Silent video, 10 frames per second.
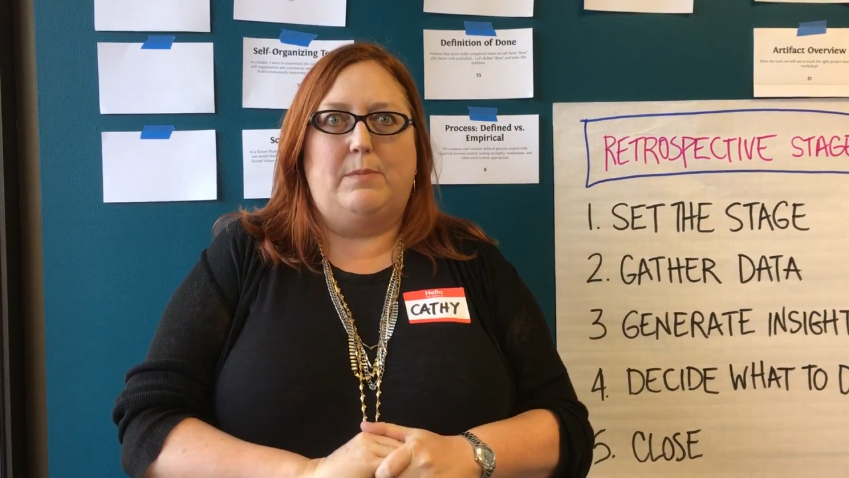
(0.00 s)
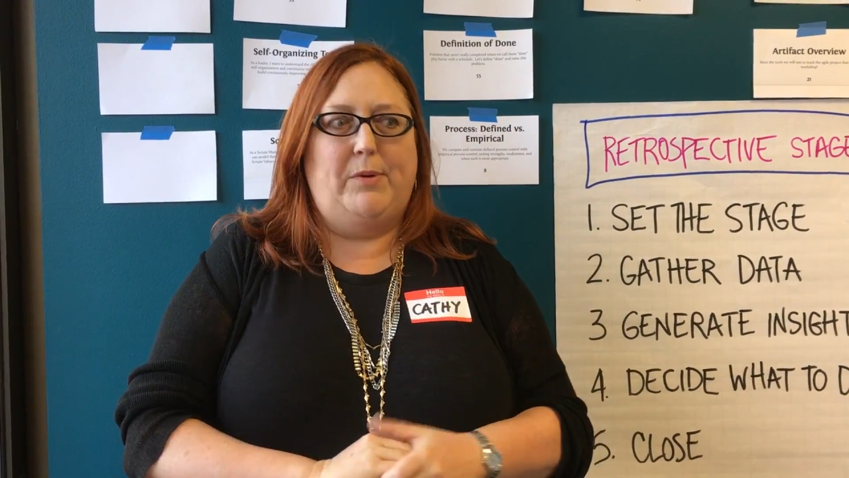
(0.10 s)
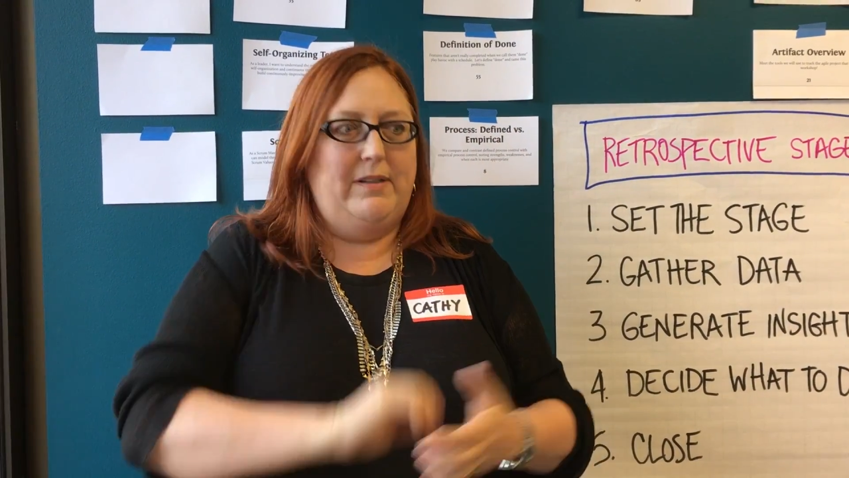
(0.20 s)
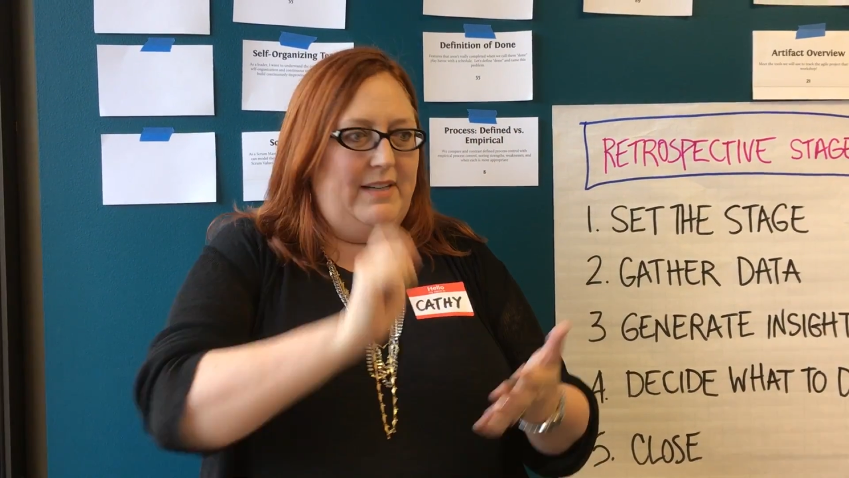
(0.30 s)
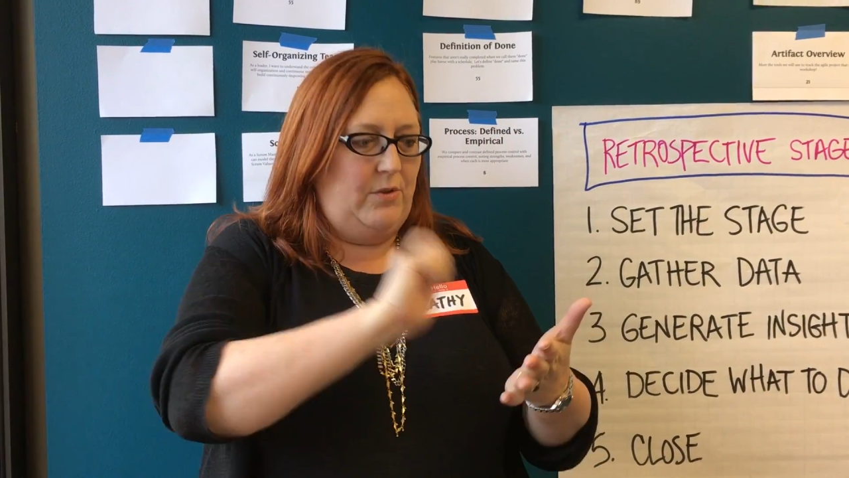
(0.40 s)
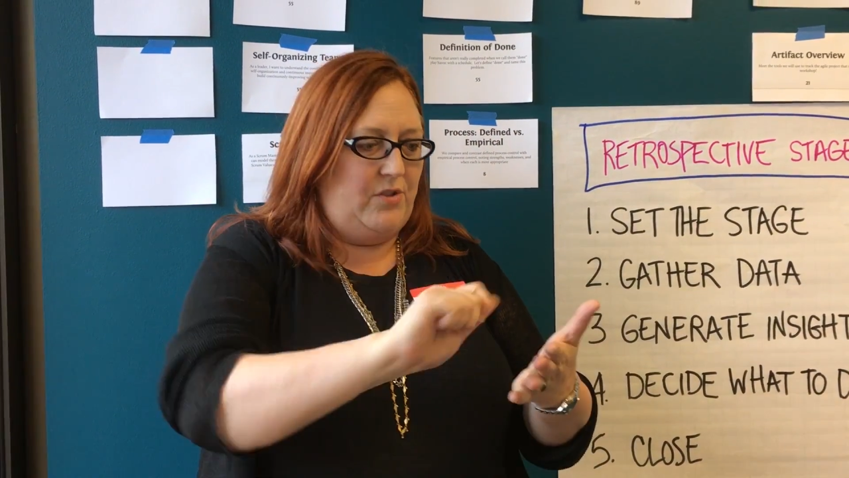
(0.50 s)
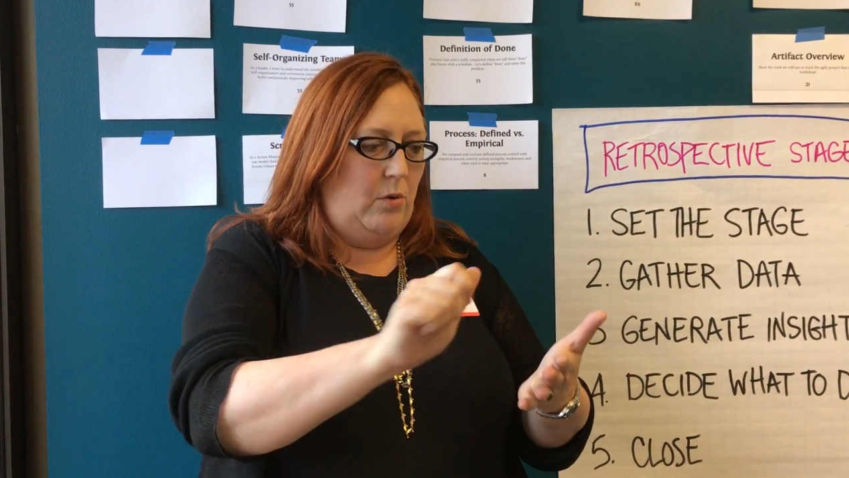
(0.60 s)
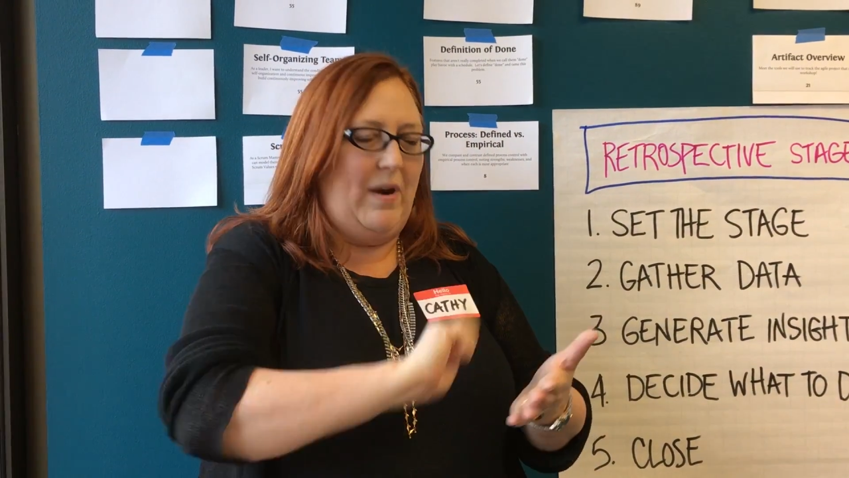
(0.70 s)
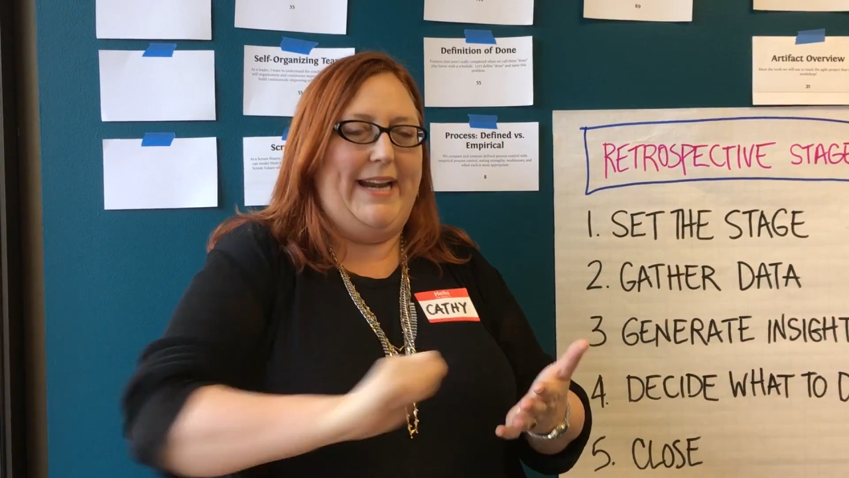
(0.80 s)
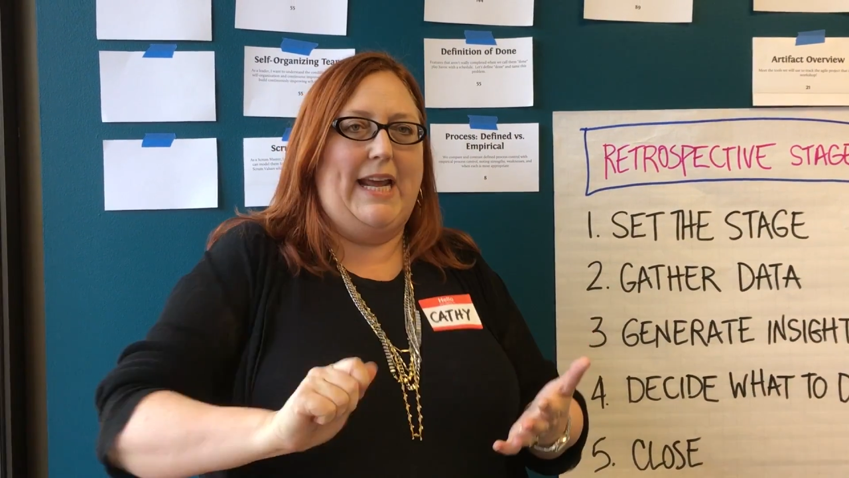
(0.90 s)
sprint and you
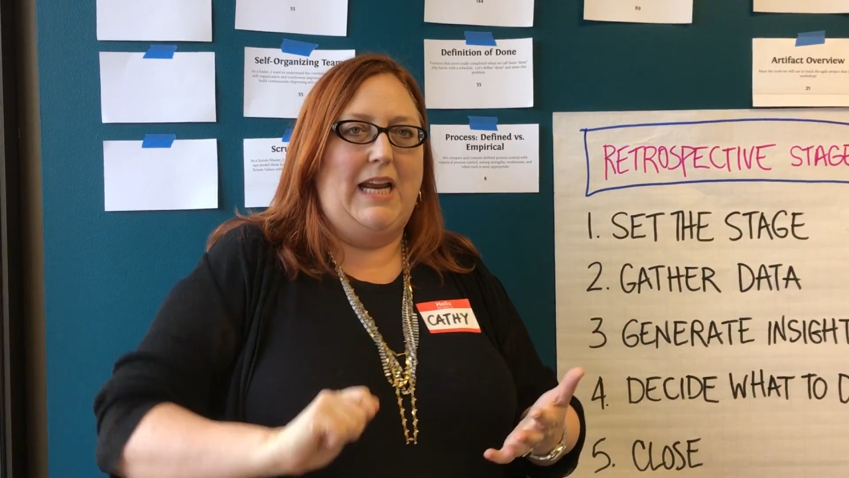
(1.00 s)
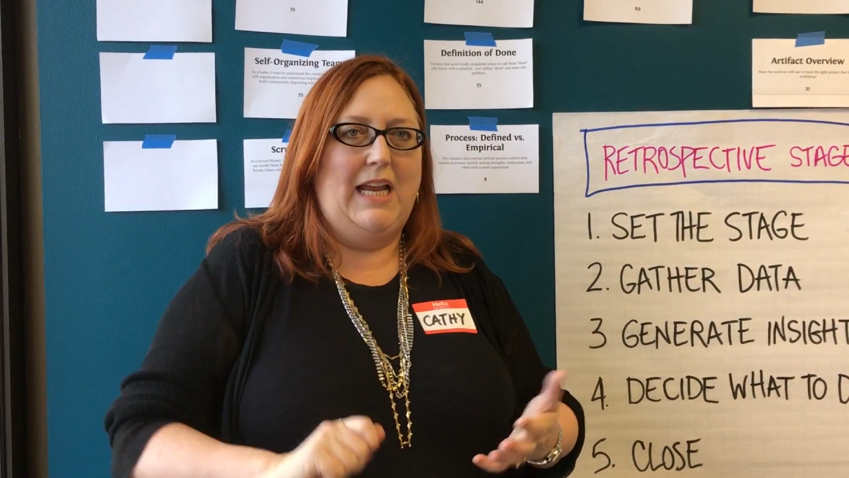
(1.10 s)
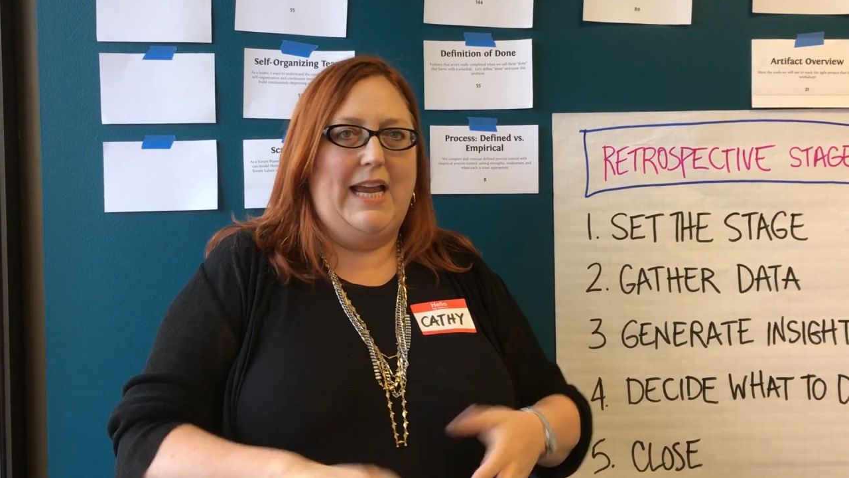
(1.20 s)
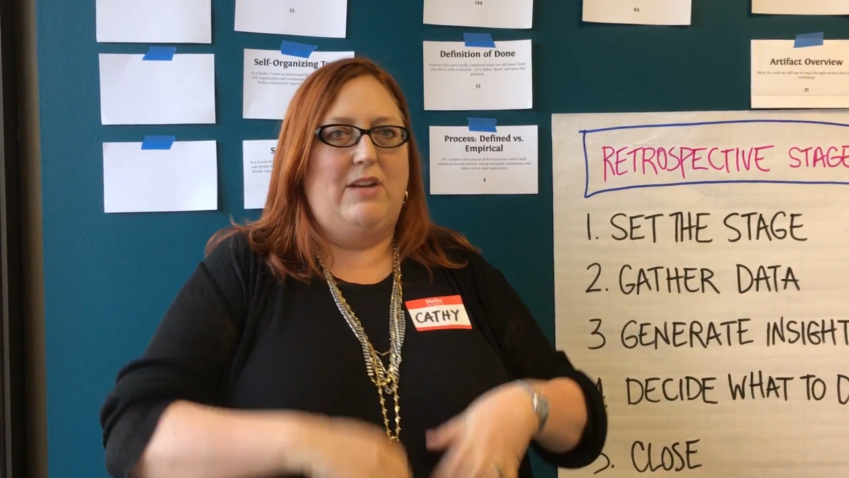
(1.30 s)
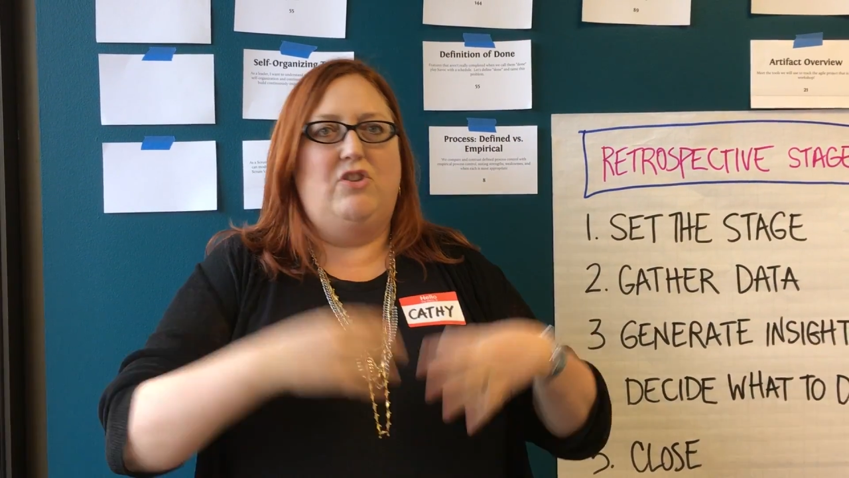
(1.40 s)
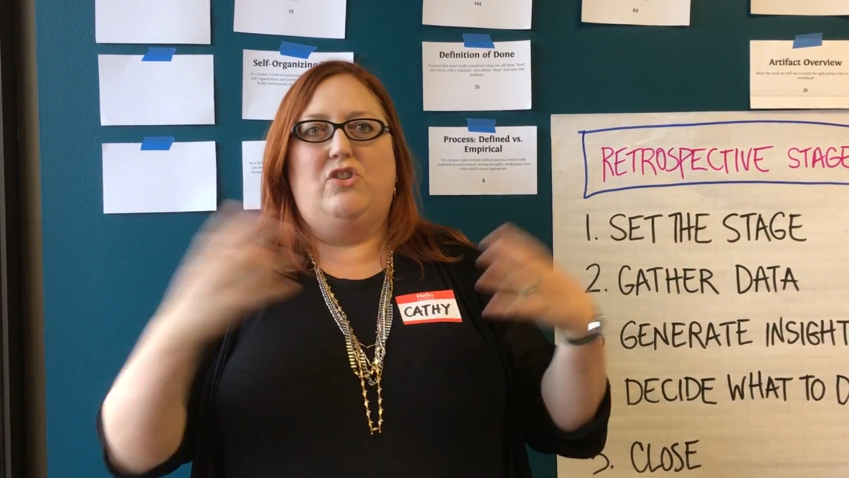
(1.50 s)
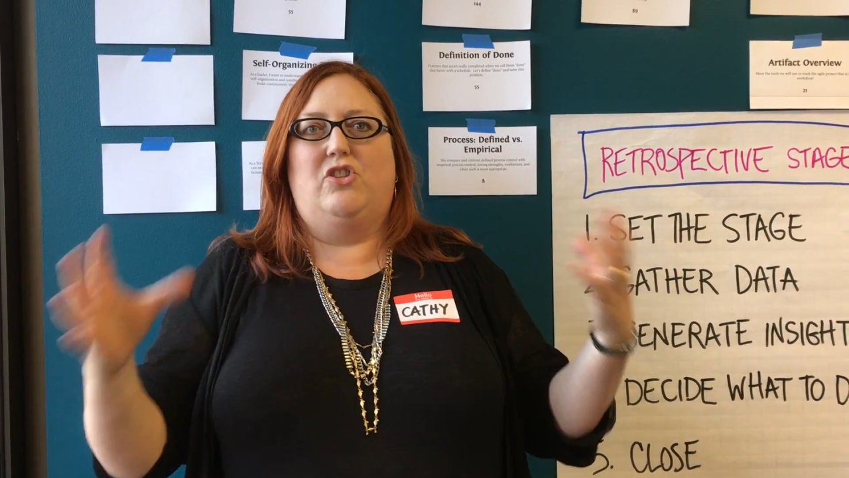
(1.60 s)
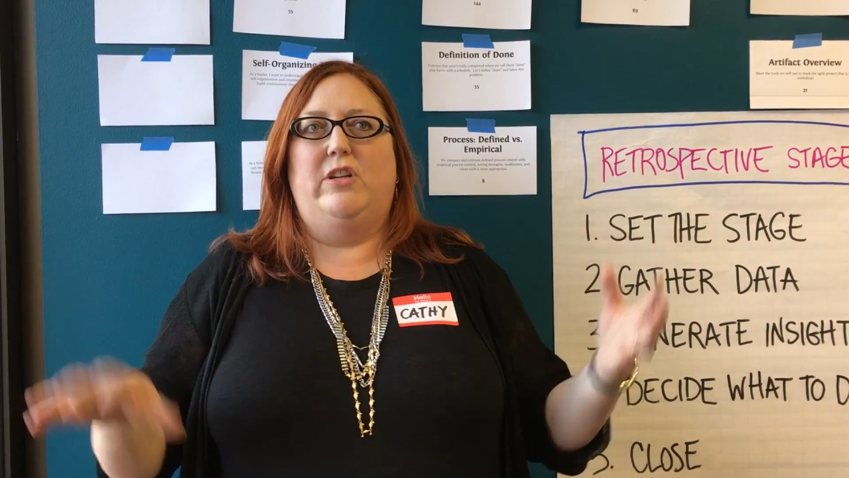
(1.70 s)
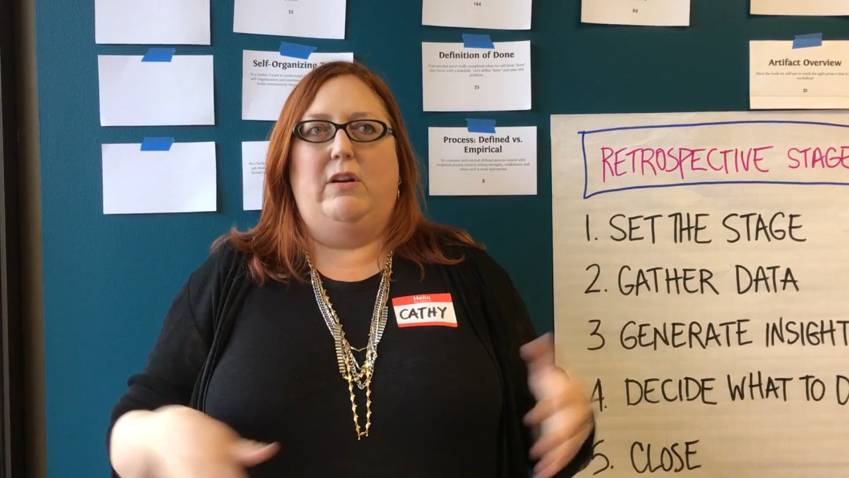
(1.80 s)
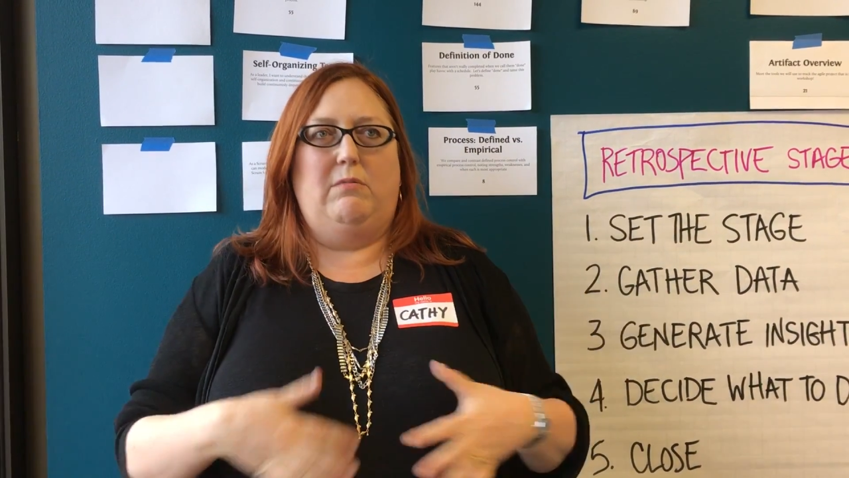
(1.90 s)
start writing. And you just,